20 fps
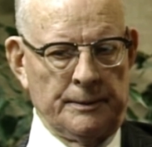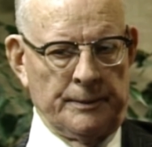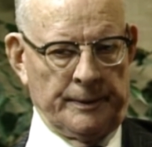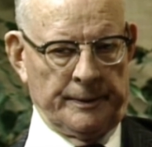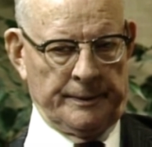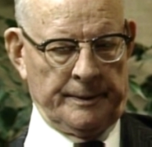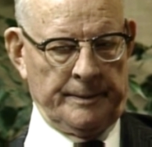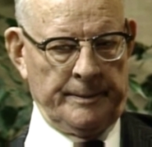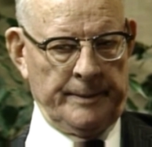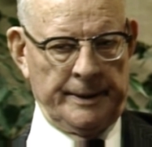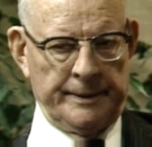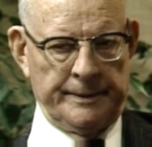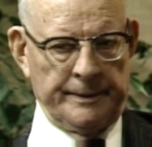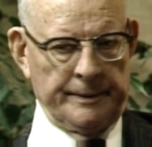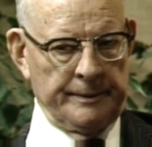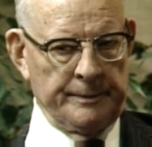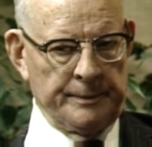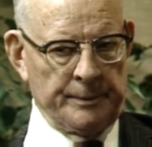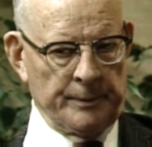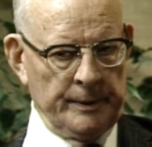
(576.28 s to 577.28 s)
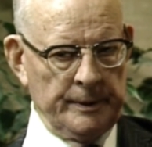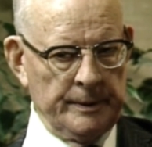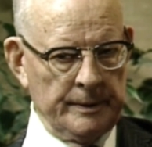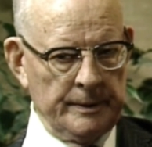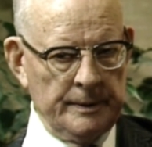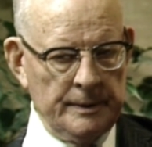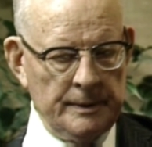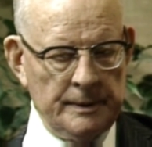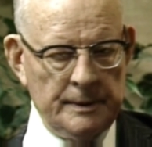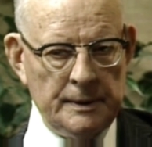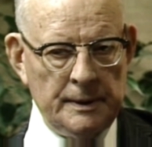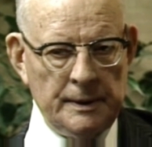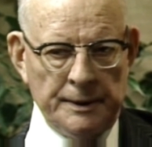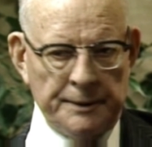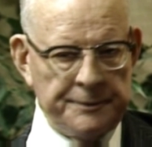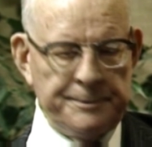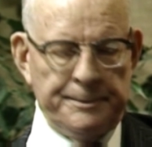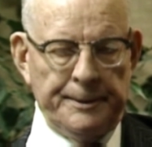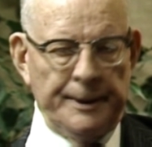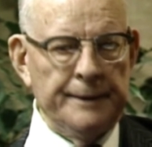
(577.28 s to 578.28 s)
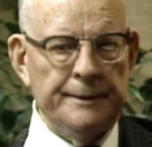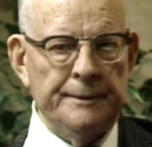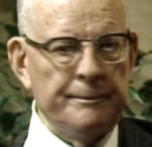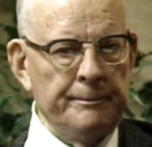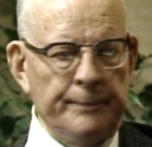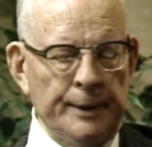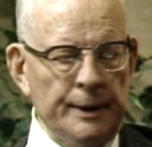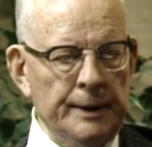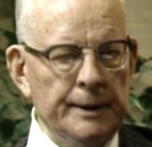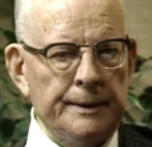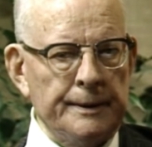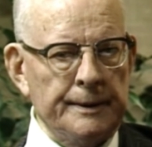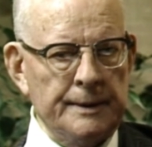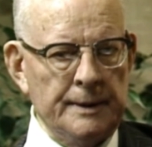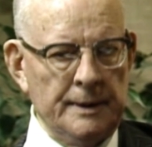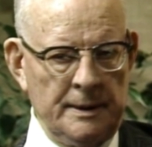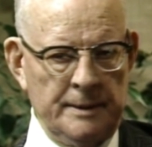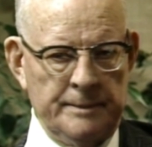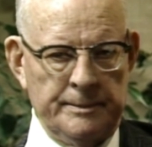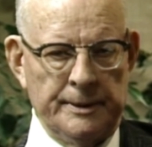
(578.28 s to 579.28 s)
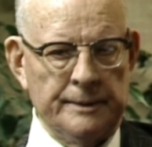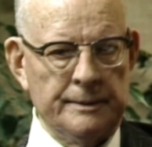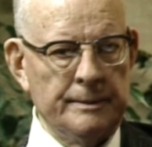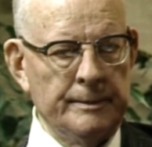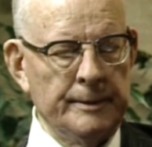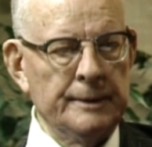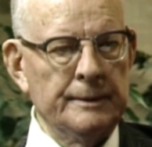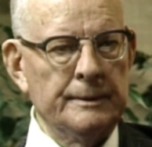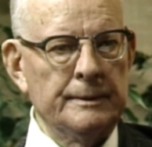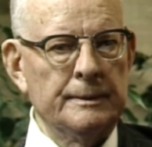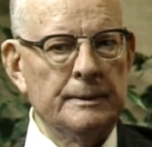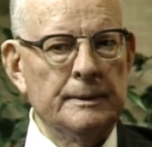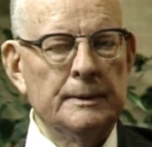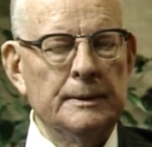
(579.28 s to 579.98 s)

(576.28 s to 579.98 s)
where the methods were, in spite of brilliant accomplishments.